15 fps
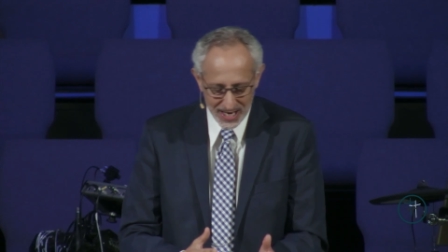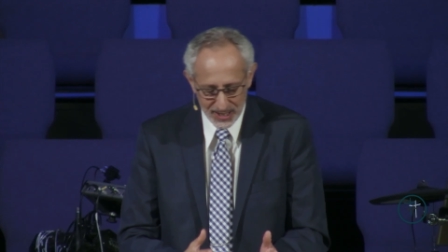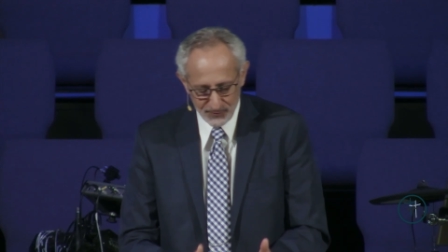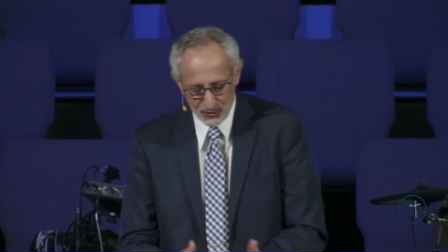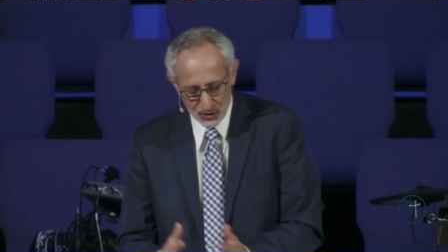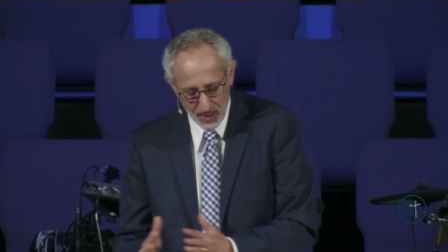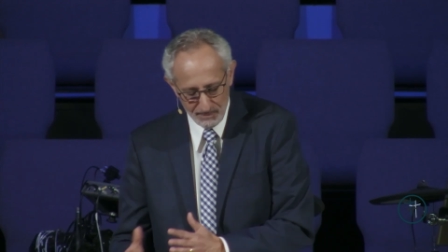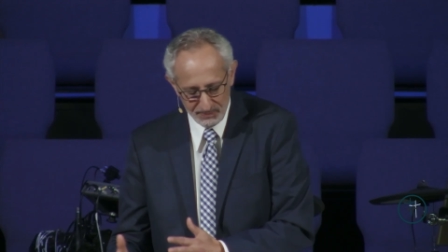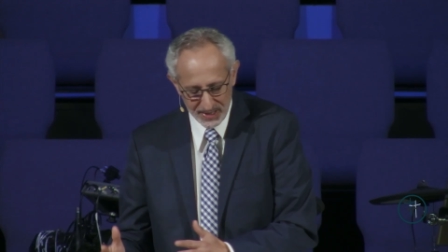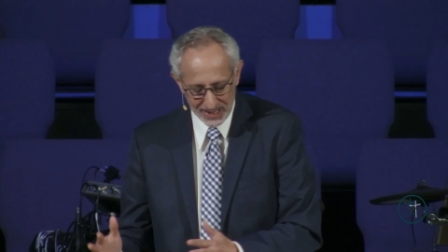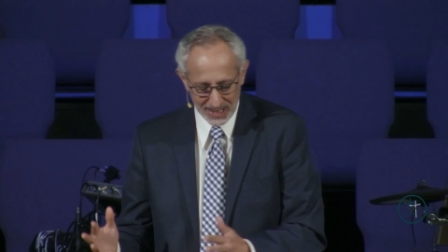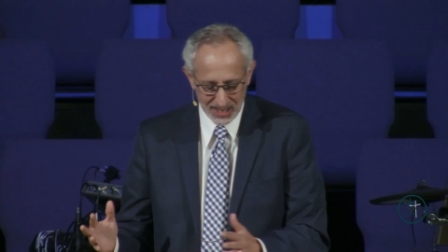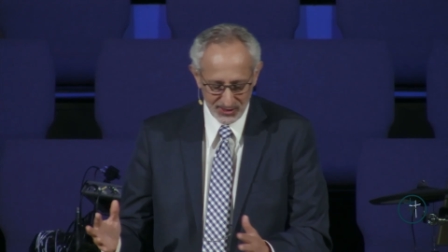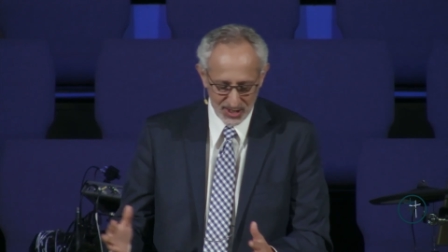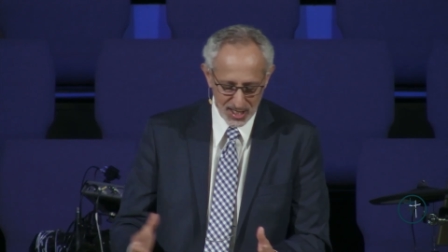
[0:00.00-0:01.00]
that if
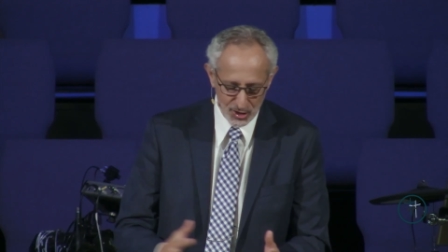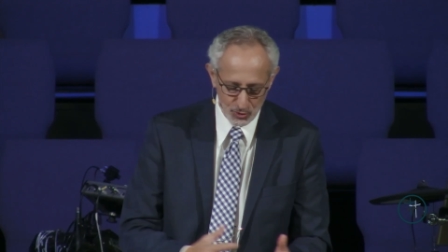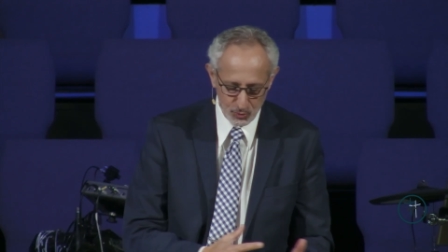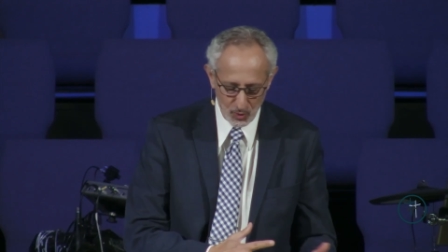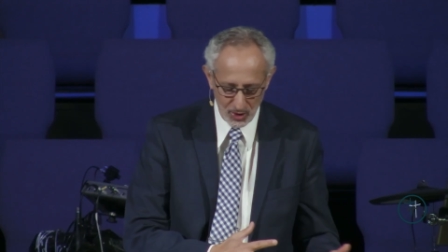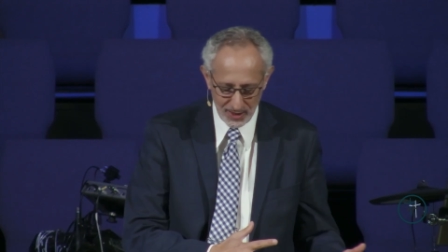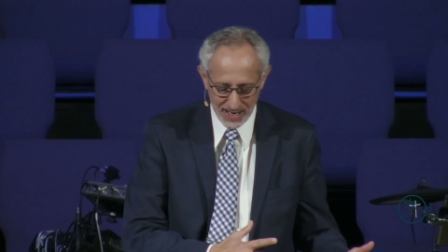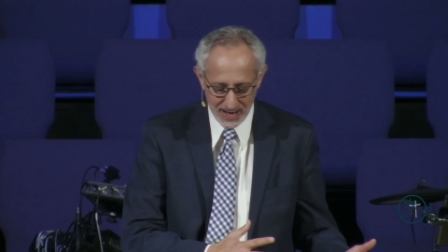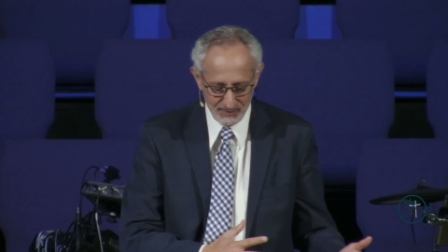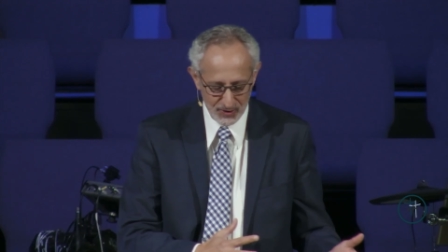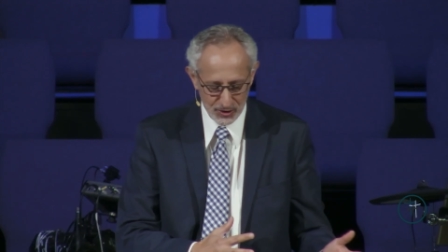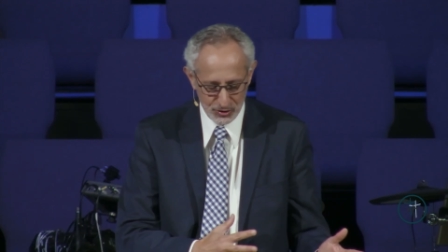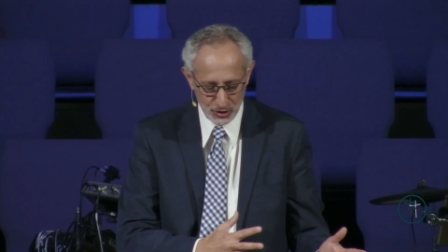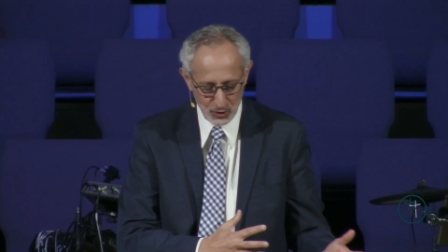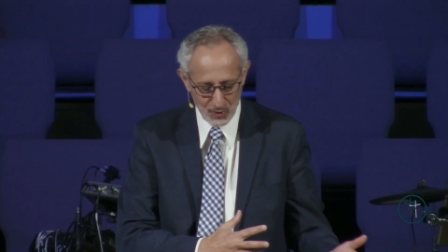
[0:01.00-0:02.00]
something like this were
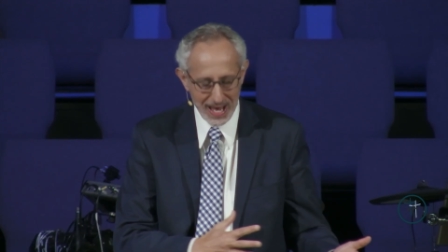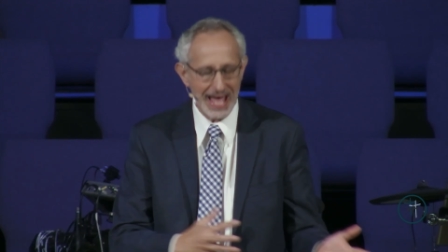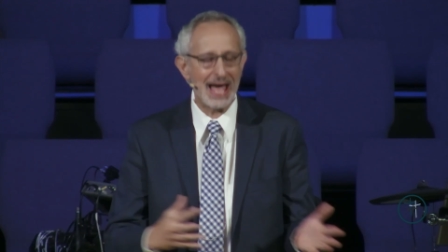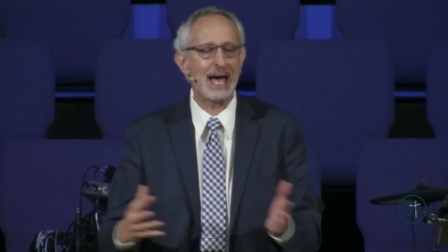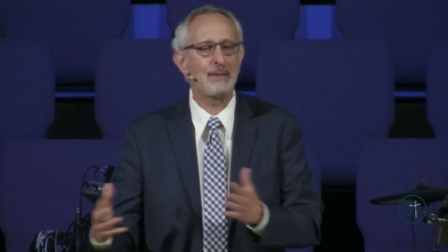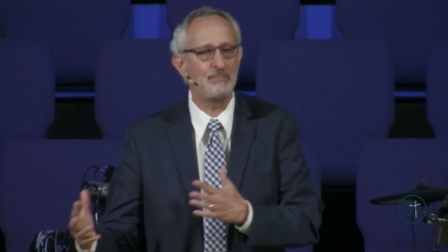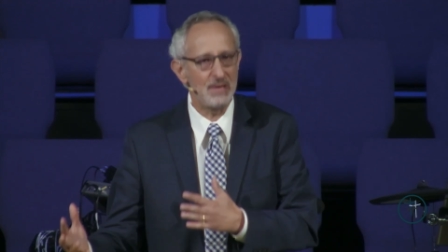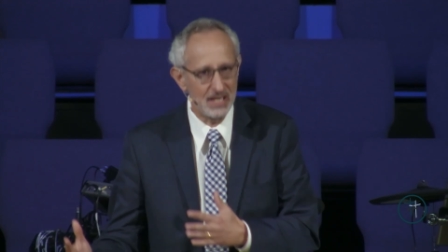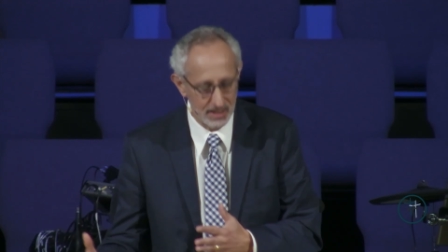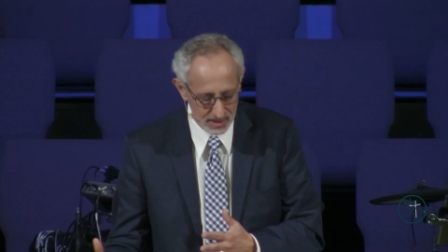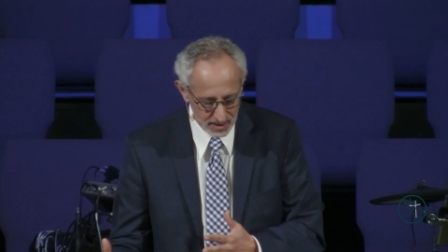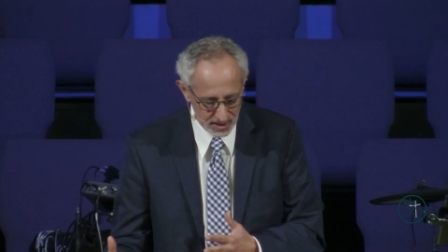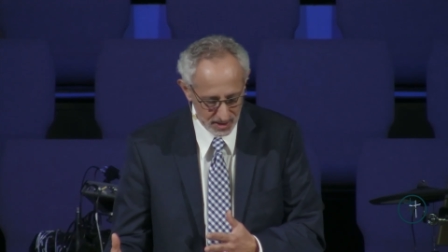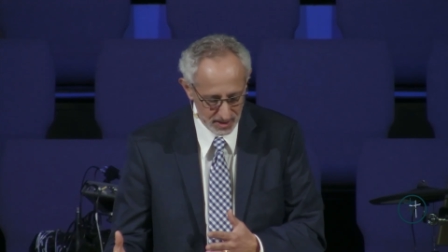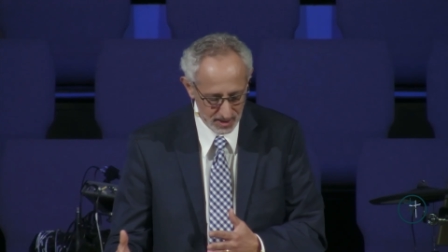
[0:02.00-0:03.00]
ever to
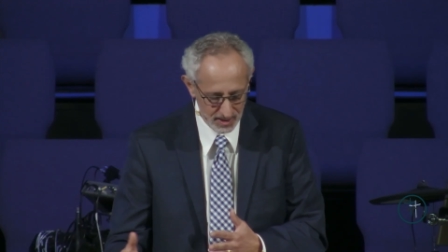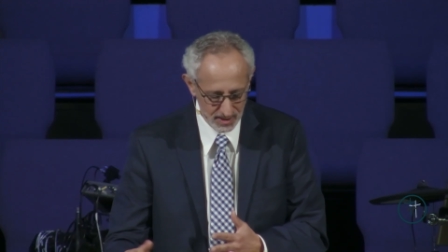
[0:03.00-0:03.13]
happen,